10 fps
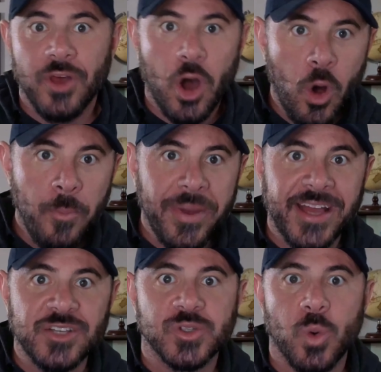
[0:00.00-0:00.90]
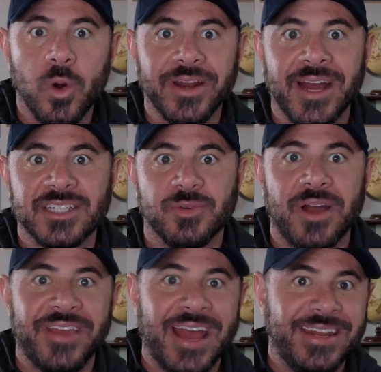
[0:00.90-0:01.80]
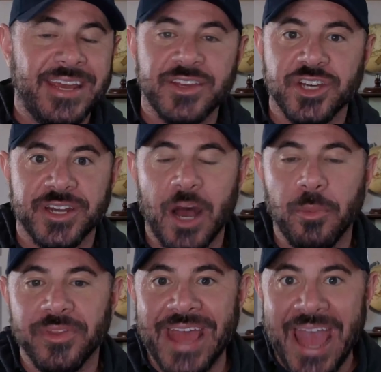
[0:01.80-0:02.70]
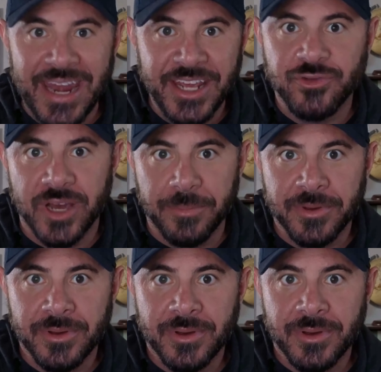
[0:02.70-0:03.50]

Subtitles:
The homepage was organized around the idea that she could help with any trip.